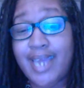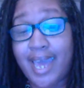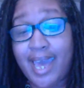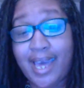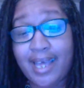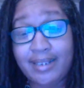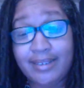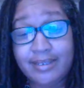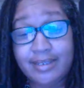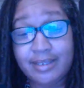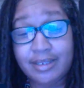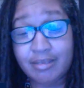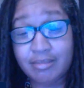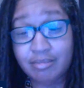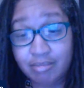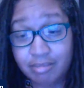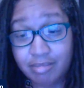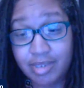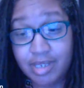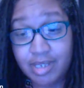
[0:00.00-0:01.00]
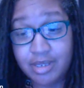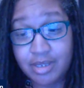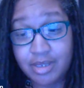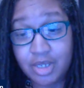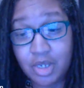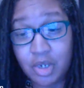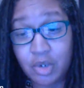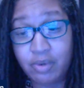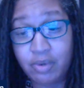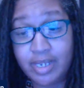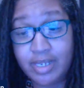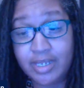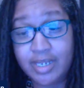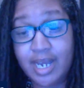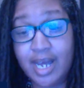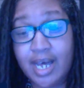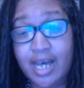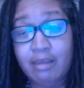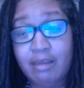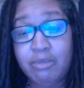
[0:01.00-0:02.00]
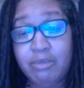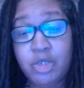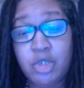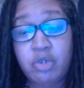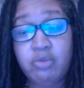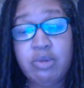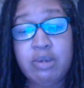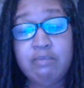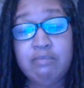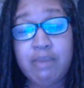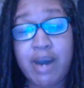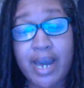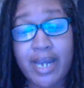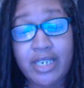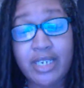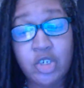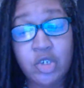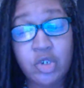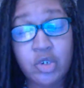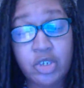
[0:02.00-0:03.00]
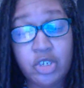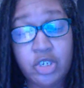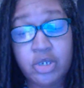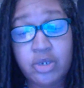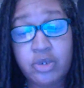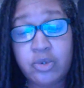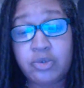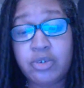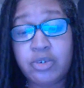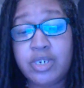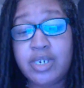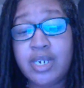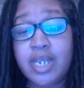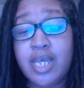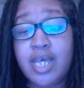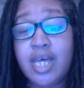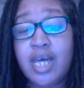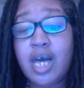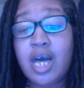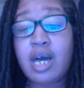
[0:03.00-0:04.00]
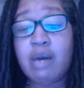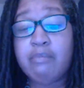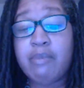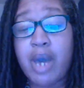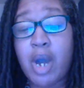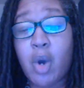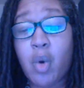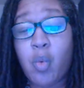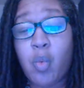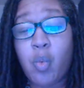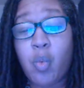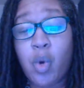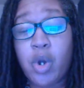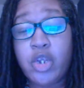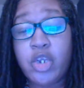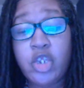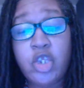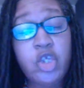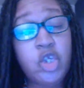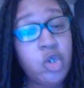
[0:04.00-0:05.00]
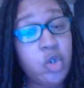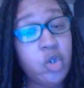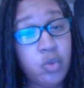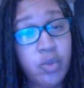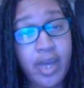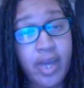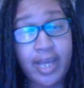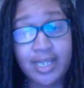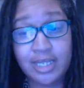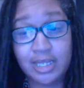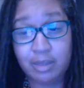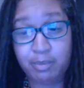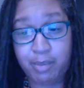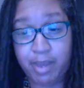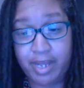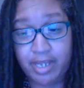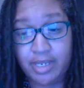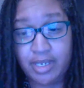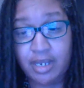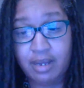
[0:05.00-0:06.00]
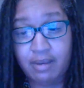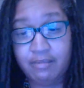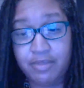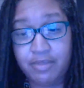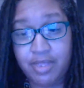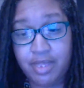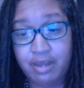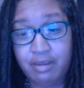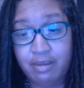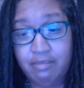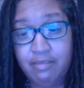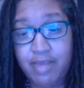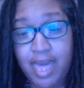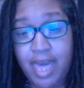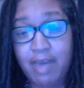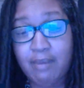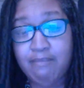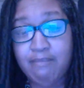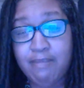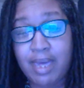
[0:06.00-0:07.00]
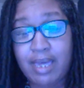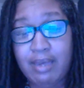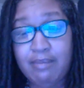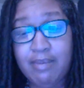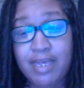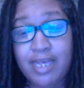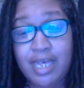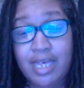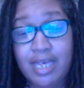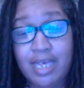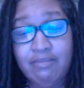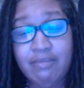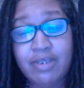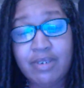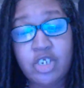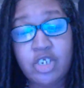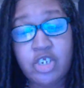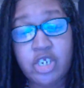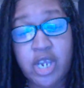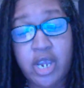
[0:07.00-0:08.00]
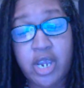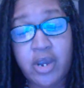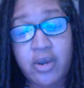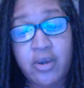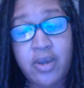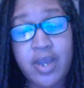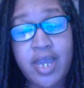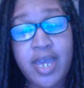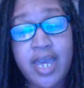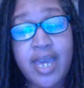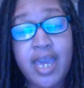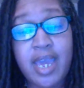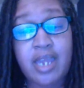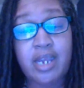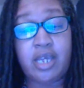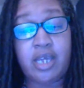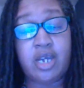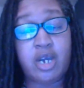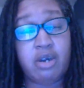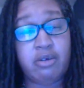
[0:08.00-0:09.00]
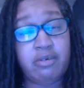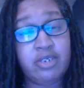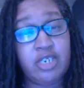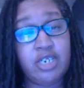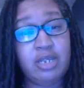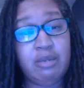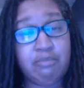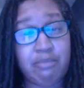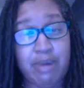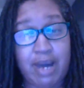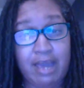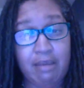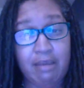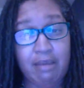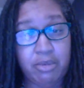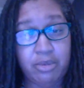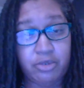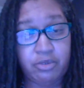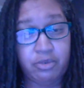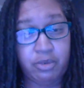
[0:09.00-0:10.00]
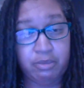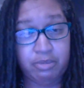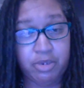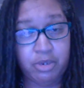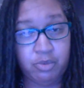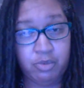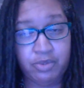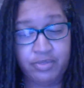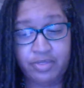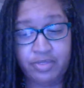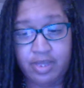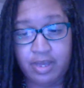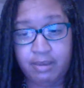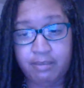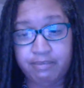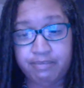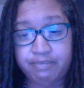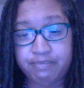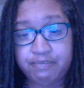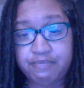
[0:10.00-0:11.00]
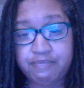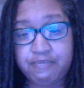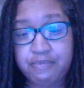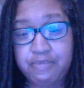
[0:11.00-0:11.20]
Dads, this is a great time to remind your children about what you expect of them and maybe even share an encouraging Bible scripture with them.